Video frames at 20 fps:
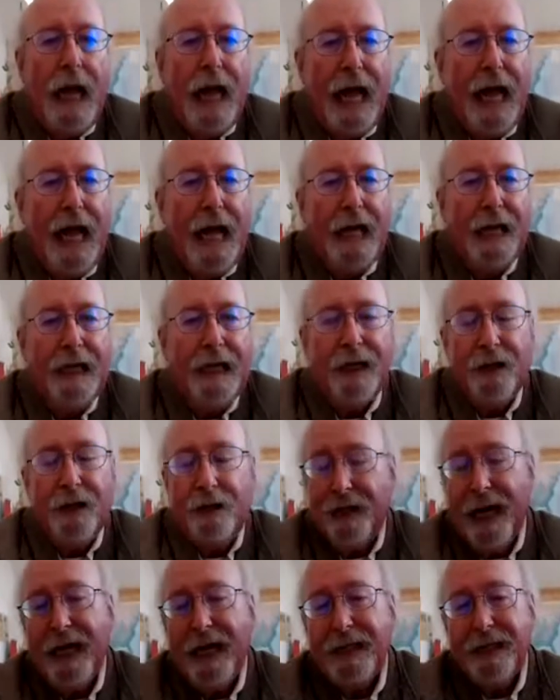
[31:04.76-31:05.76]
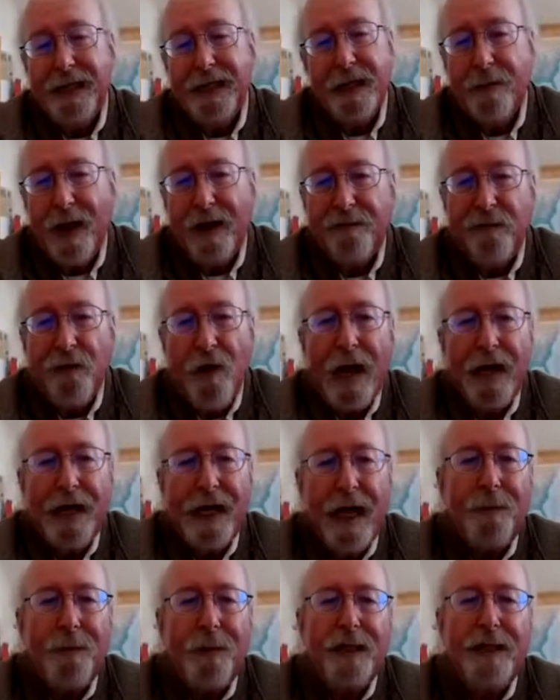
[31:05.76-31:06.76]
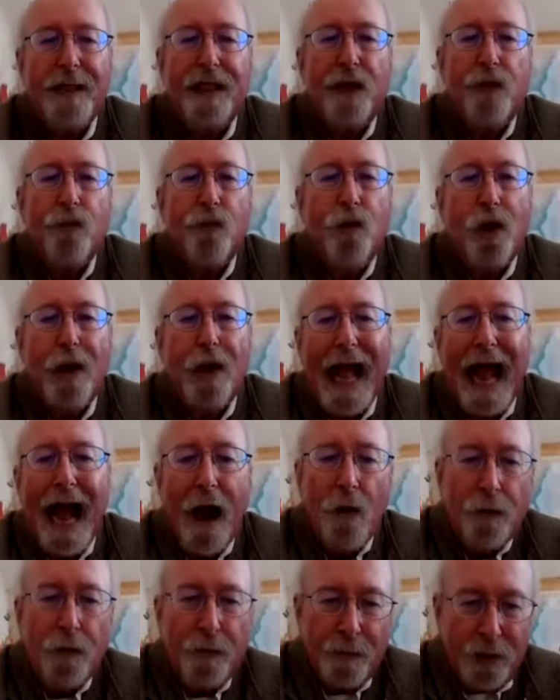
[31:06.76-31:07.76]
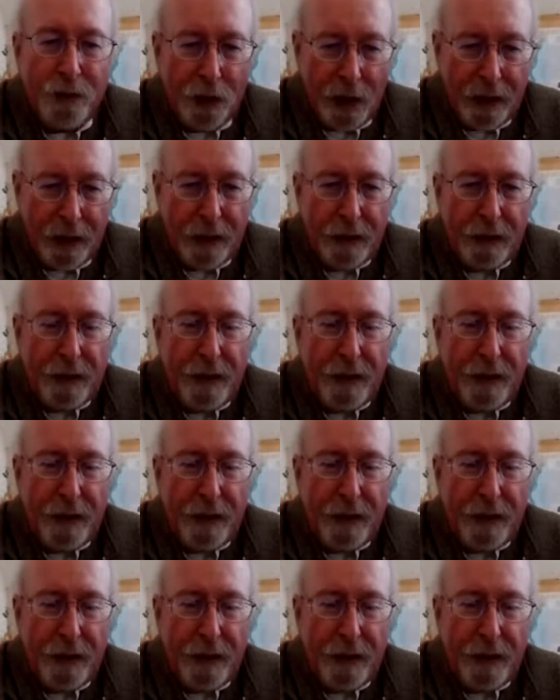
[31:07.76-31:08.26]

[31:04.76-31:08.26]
And the nice thing about FRONEP is it will output